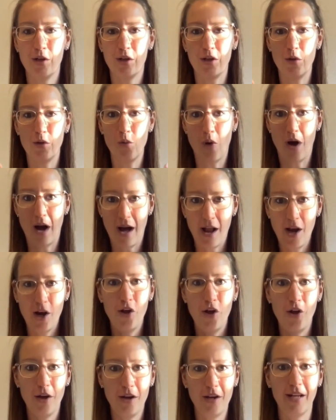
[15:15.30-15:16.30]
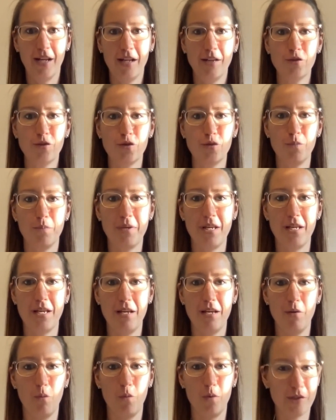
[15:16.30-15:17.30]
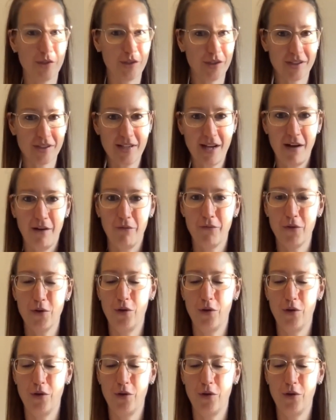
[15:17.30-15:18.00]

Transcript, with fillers: you are learning to be with yourself.